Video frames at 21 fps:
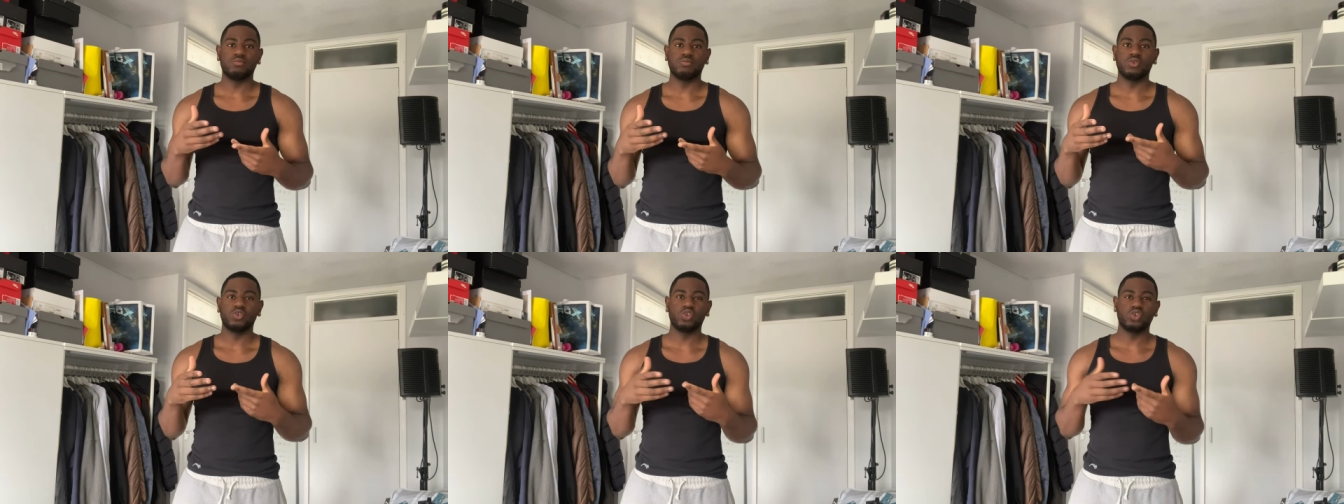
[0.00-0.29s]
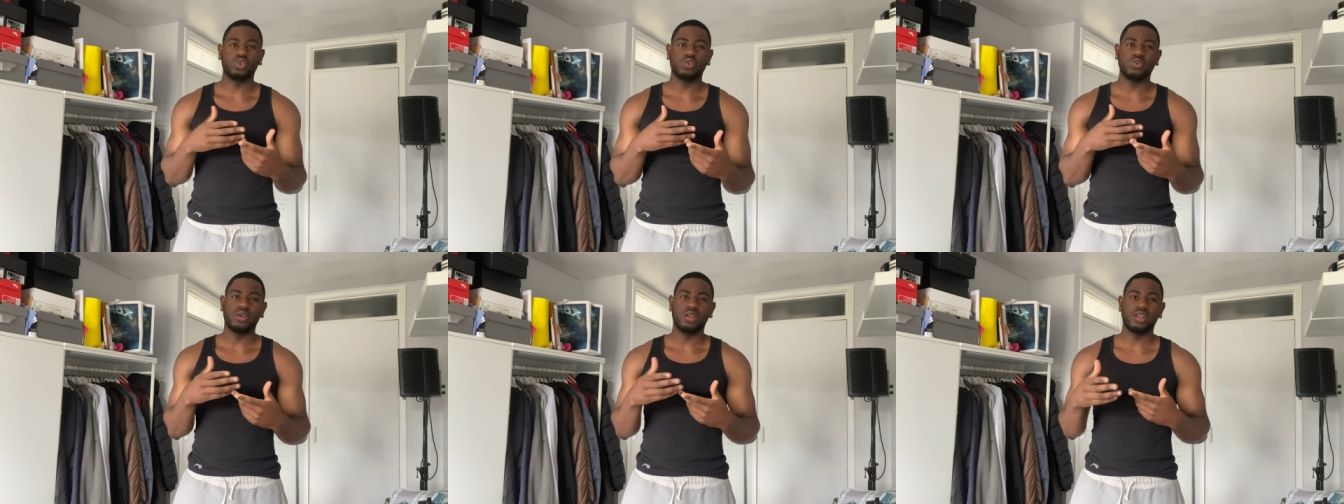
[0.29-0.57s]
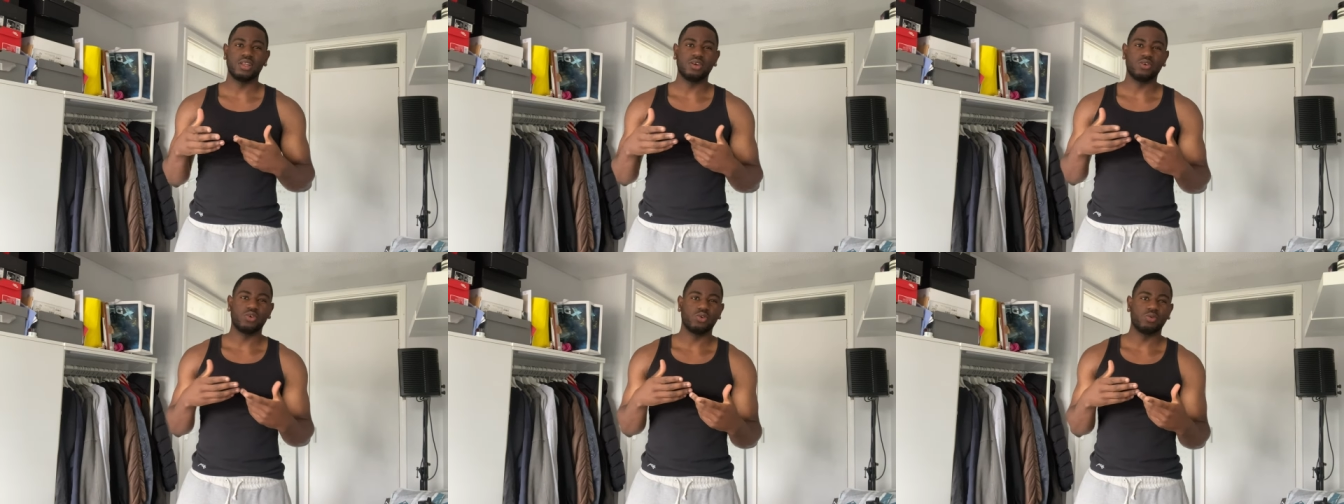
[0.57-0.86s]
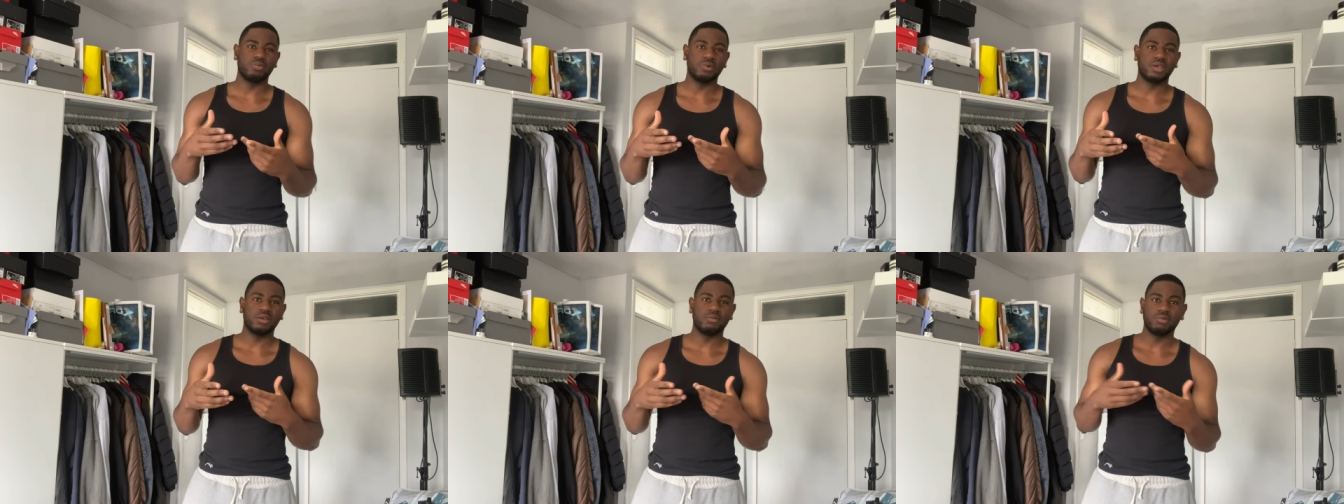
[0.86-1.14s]
shoot a little
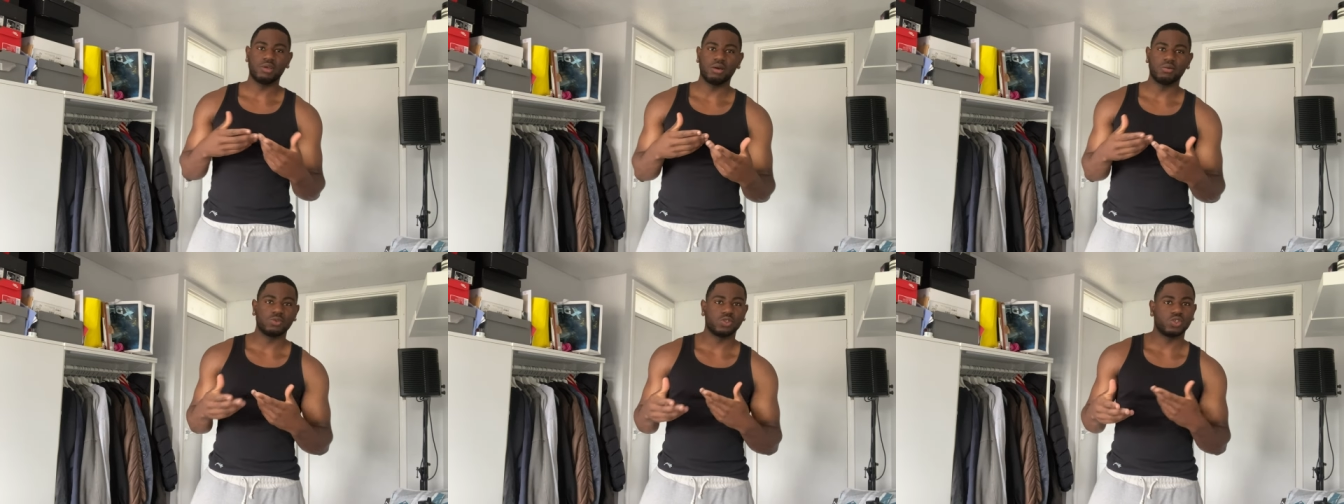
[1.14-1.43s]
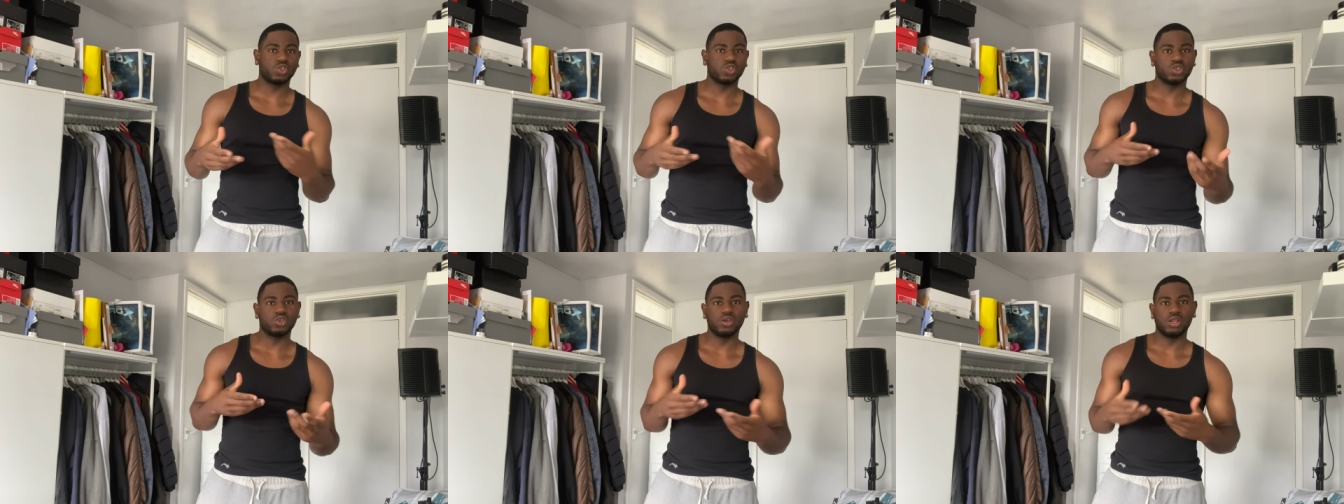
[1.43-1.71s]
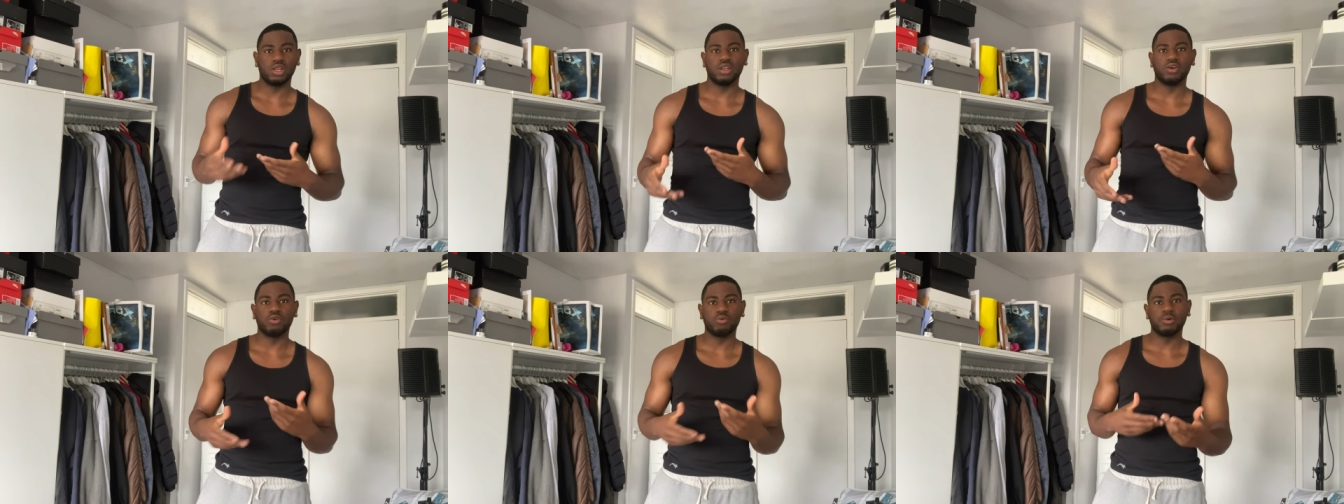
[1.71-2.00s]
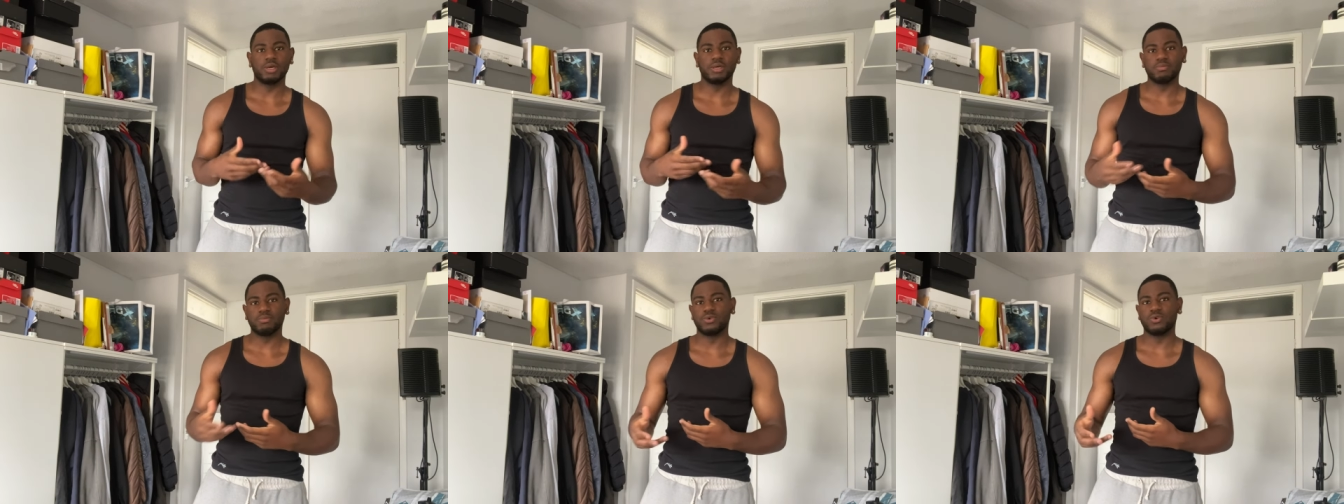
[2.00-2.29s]
bit, be able to shoot a little
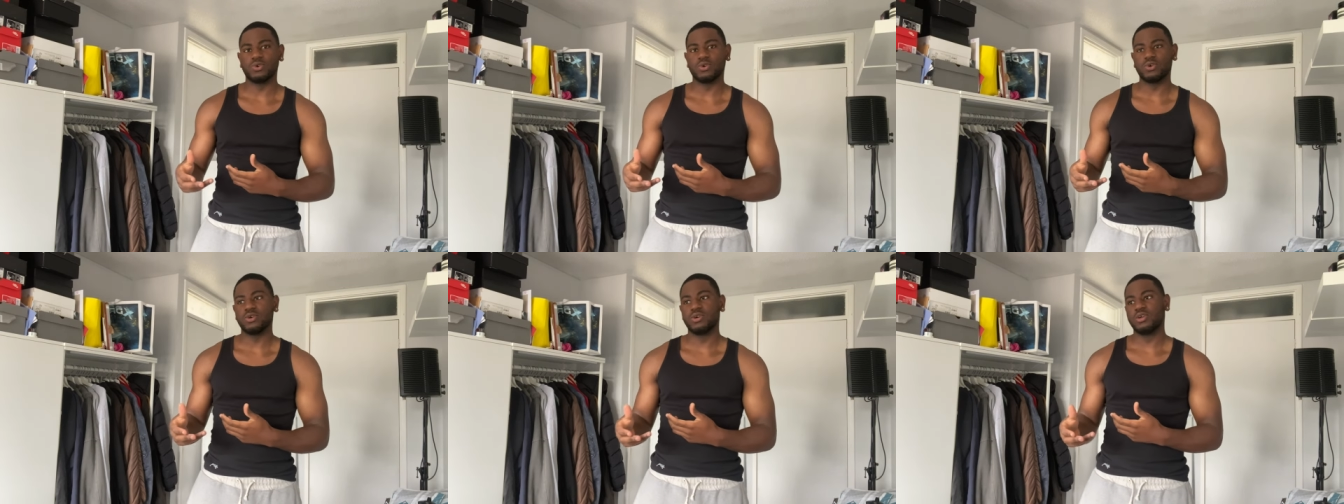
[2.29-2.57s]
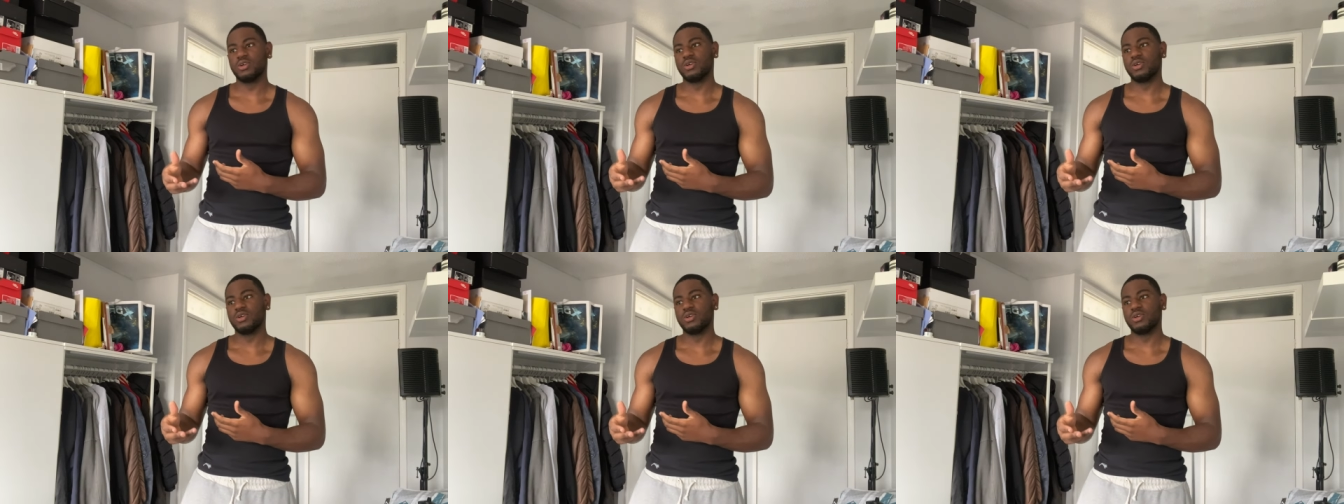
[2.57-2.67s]
bit more